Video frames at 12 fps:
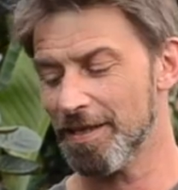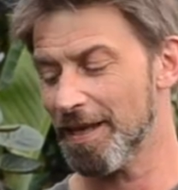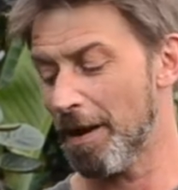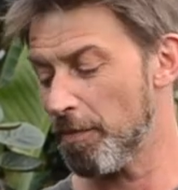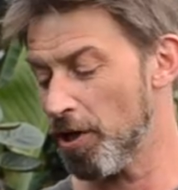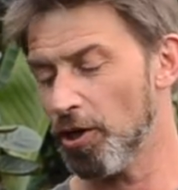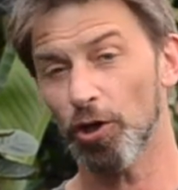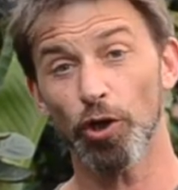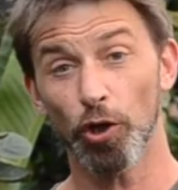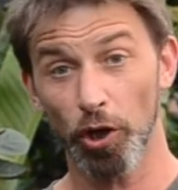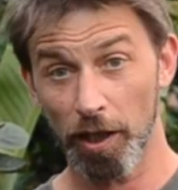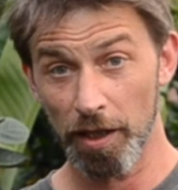
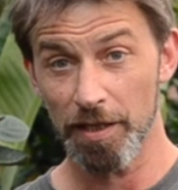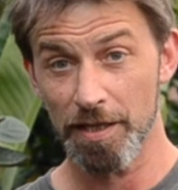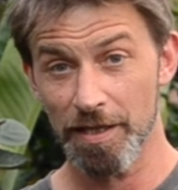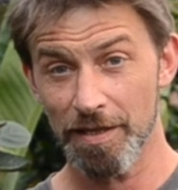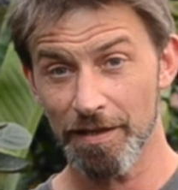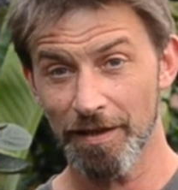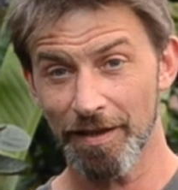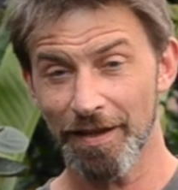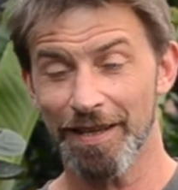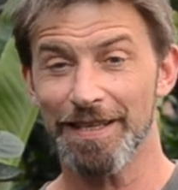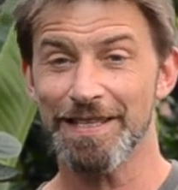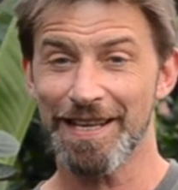Zamioculcas
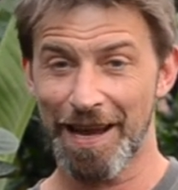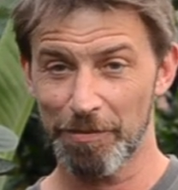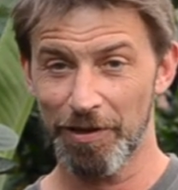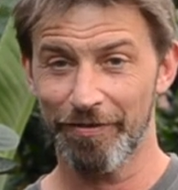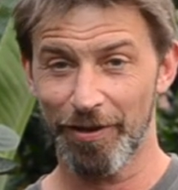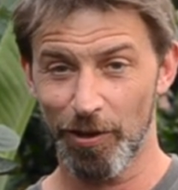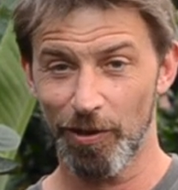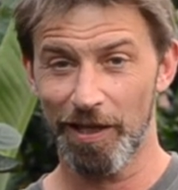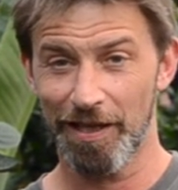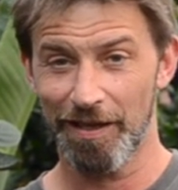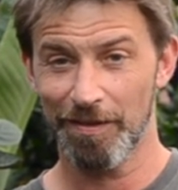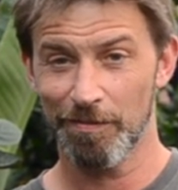
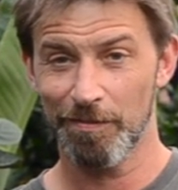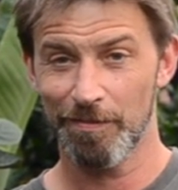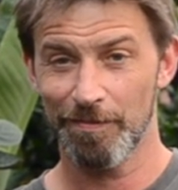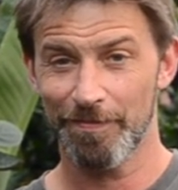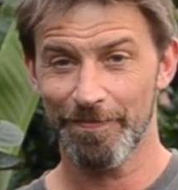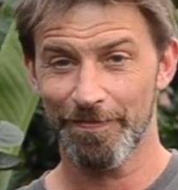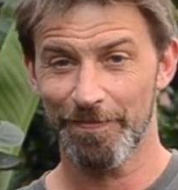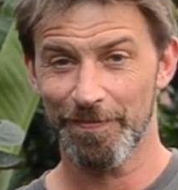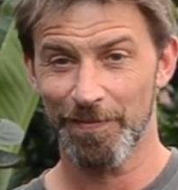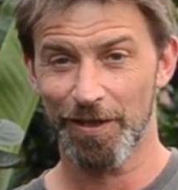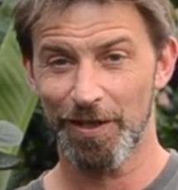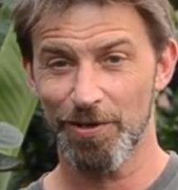zamifolia.
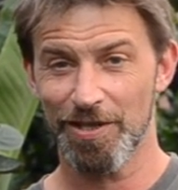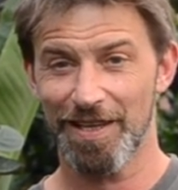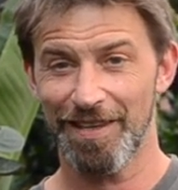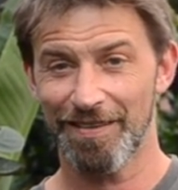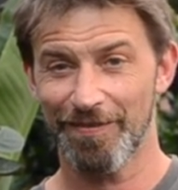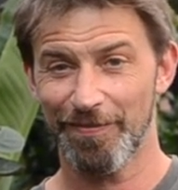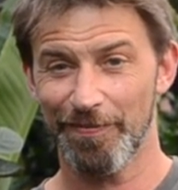Can you say it?